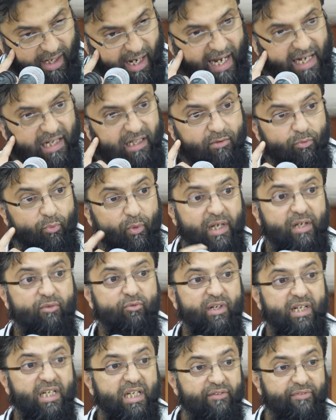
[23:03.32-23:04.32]
And when
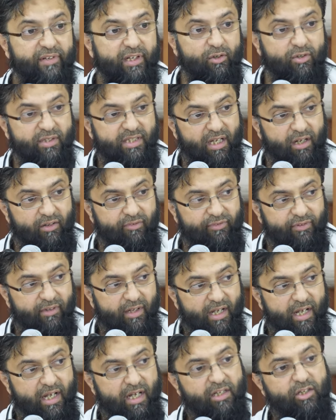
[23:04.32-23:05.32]
relieving yourself,
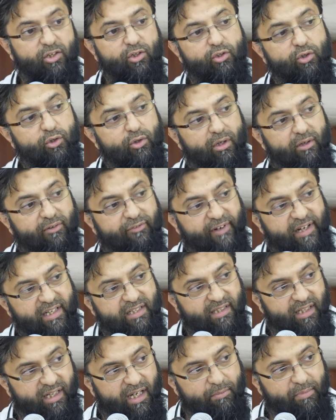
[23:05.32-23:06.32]
you do not face
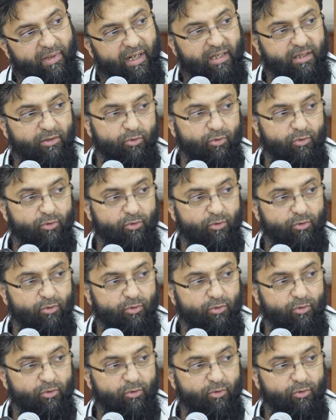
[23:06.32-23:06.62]
the Qibla,